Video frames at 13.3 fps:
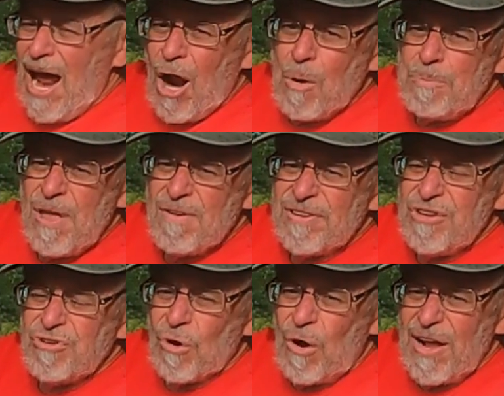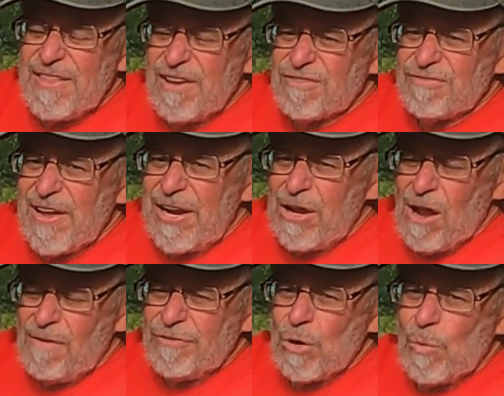I hope you've enjoyed this
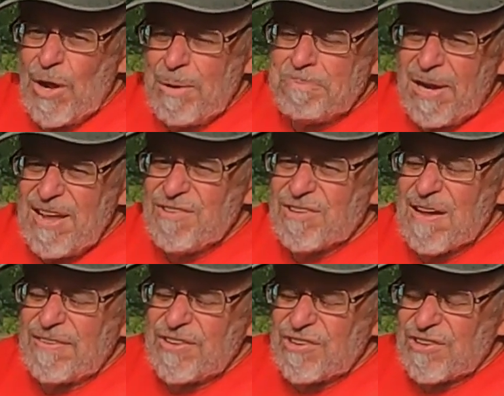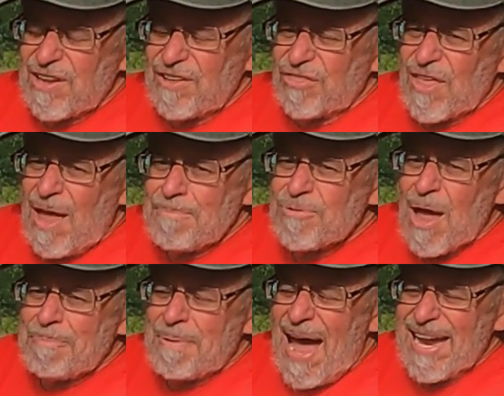video. If you would, please give us a
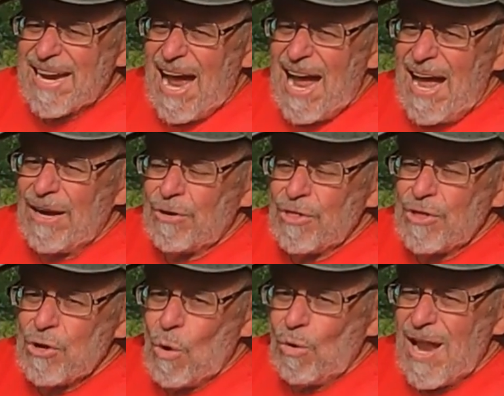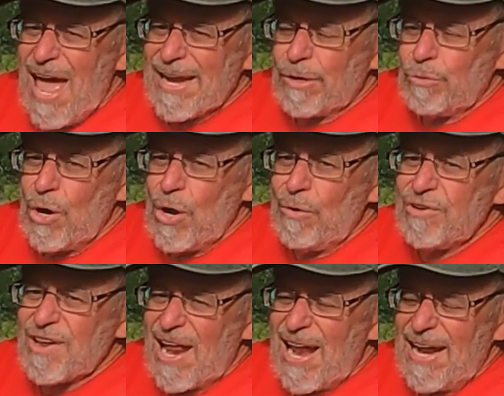thumbs up icon or the old
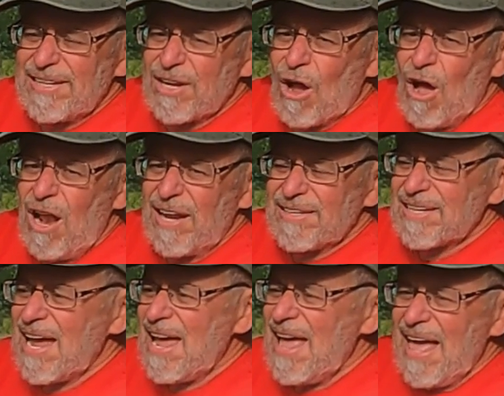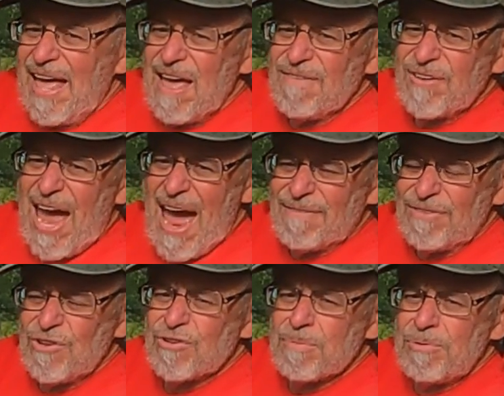roo as I like to call it. If you
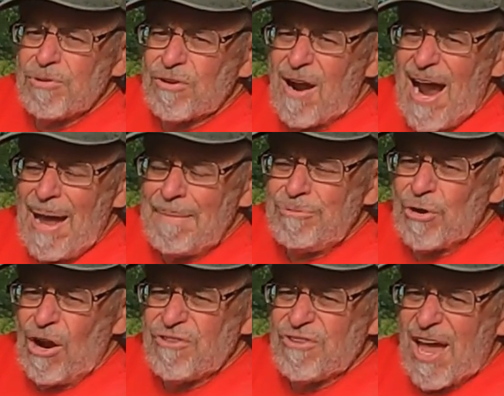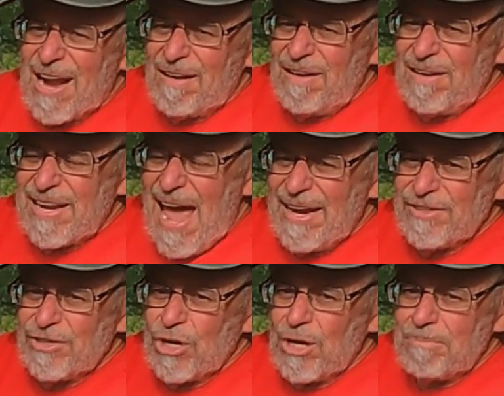haven't subscribed to our channel
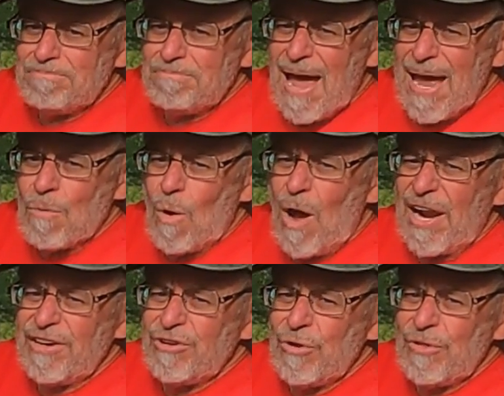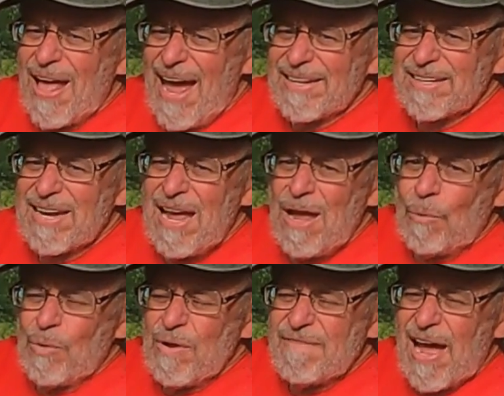yet, you may want to do that.
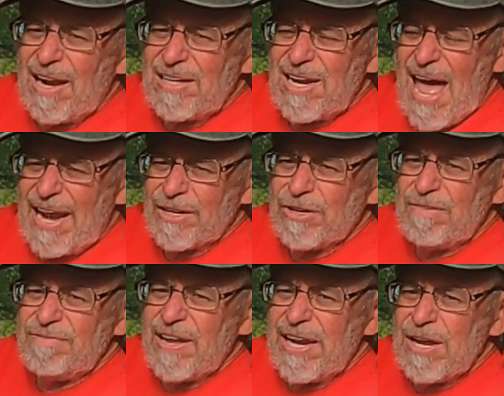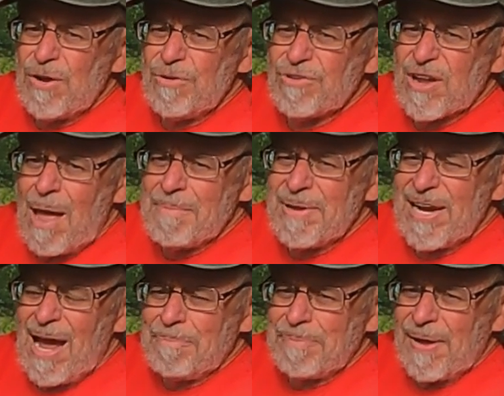We've got a lot of good videos
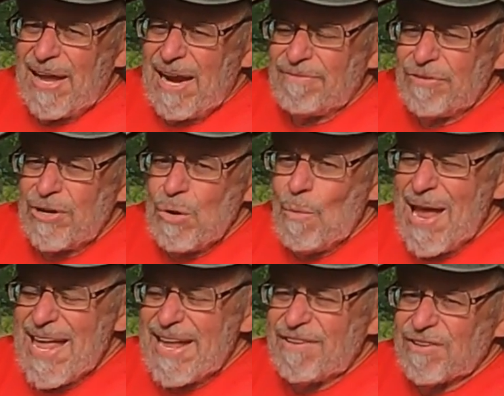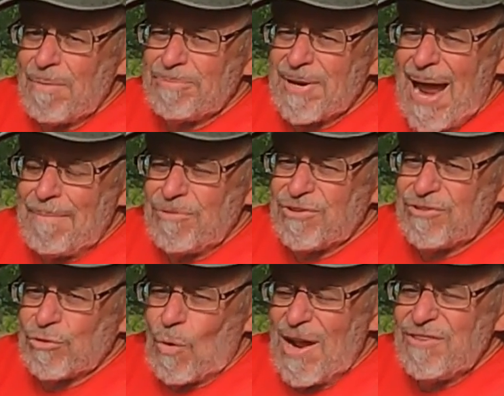coming up every week,
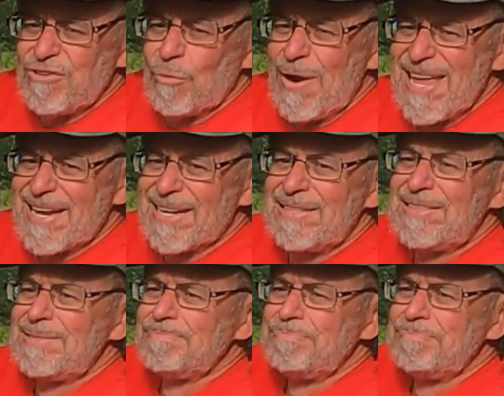sometimes twice a week.